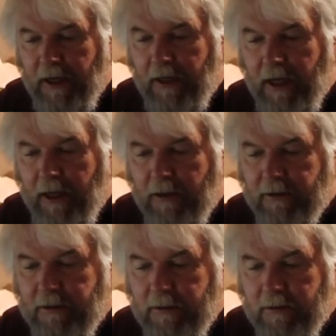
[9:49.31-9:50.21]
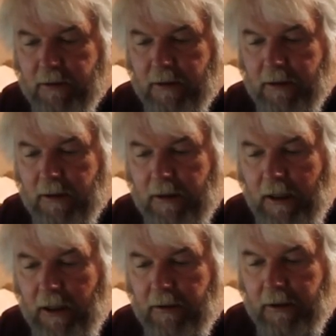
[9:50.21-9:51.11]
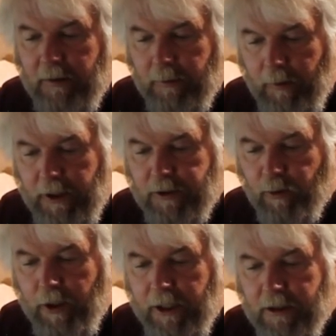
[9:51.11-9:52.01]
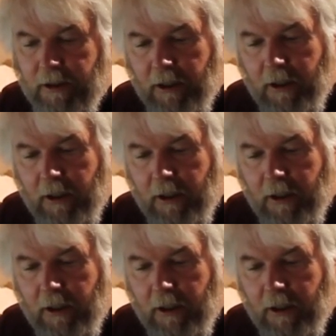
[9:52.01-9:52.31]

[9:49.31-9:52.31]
10 nails, and when it's wicked,